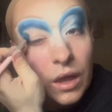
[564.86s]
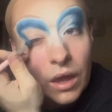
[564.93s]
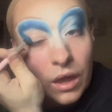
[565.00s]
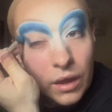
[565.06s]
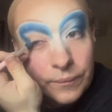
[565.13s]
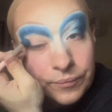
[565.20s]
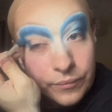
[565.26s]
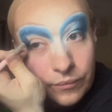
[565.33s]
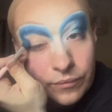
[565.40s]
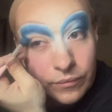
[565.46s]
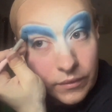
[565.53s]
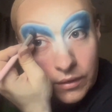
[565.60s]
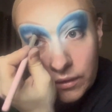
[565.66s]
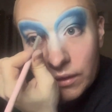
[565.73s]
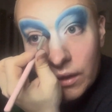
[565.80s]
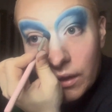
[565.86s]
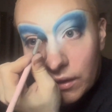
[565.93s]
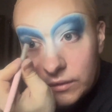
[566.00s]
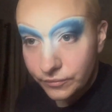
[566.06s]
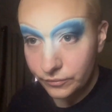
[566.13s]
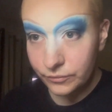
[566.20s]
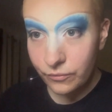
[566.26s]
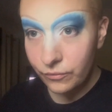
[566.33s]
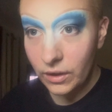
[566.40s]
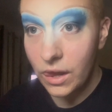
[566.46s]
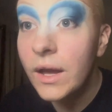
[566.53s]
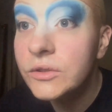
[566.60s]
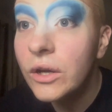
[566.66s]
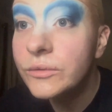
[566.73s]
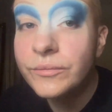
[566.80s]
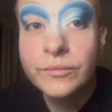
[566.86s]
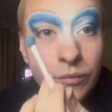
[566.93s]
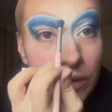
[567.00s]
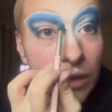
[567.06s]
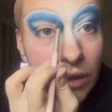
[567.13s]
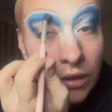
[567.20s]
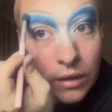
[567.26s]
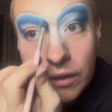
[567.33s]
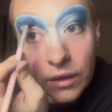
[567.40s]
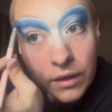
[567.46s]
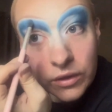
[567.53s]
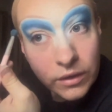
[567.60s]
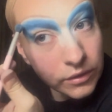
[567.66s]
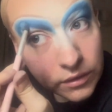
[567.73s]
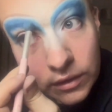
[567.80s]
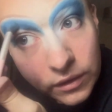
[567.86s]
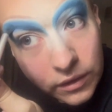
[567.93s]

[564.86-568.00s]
minuscule discrepancies that no audience member would ever